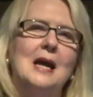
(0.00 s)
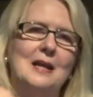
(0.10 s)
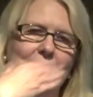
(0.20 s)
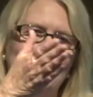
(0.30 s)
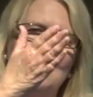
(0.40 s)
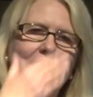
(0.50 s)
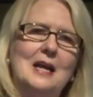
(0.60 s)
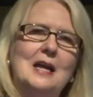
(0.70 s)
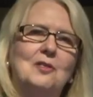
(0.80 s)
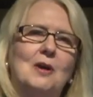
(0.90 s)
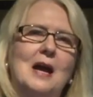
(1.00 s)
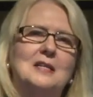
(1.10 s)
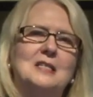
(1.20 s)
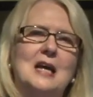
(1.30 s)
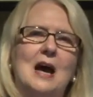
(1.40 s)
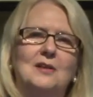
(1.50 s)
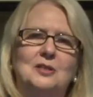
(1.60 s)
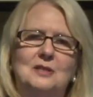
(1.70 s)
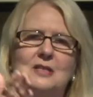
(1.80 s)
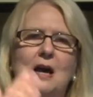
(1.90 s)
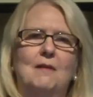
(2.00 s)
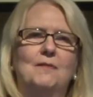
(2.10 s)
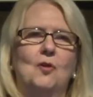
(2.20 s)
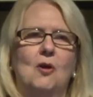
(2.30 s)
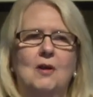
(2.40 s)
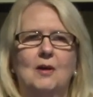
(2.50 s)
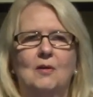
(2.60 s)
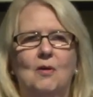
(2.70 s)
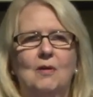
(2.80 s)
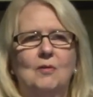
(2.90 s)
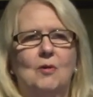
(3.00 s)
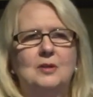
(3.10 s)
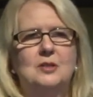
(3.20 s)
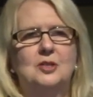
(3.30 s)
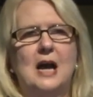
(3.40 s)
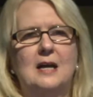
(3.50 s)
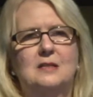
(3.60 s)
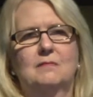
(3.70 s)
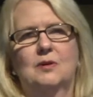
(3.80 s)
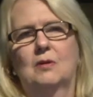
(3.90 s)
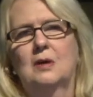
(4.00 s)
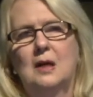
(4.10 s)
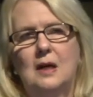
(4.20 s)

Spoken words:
and then they'd either head south to South Florida or north to Jacksonville.